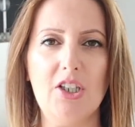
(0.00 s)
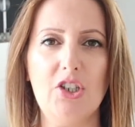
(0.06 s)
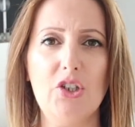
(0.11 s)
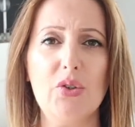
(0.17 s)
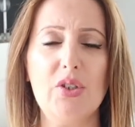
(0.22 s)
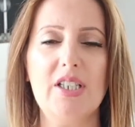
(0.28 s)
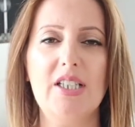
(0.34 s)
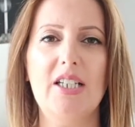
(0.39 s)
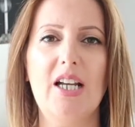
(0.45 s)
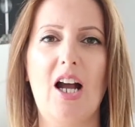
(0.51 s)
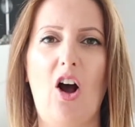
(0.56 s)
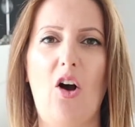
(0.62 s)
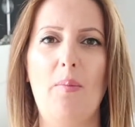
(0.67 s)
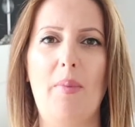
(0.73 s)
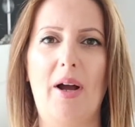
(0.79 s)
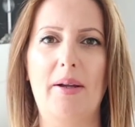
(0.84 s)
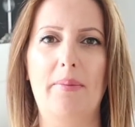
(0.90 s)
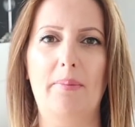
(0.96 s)
to see
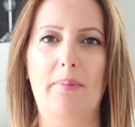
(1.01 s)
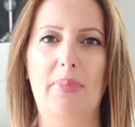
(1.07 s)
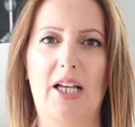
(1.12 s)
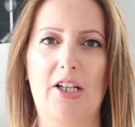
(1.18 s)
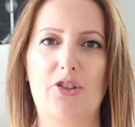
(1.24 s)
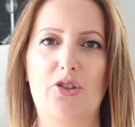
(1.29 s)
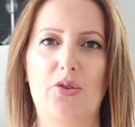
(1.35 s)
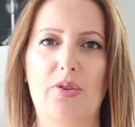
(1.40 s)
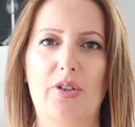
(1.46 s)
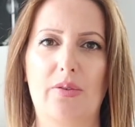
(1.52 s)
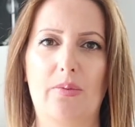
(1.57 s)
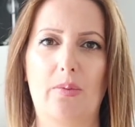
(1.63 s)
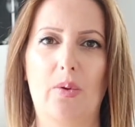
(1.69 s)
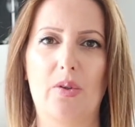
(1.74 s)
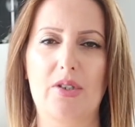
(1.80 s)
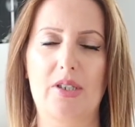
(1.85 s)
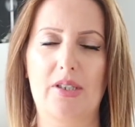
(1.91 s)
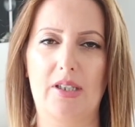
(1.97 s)
how my blood sugar
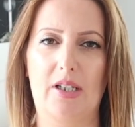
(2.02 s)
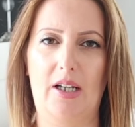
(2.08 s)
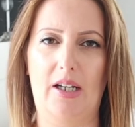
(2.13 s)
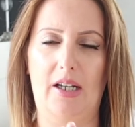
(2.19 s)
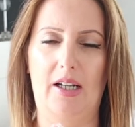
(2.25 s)
was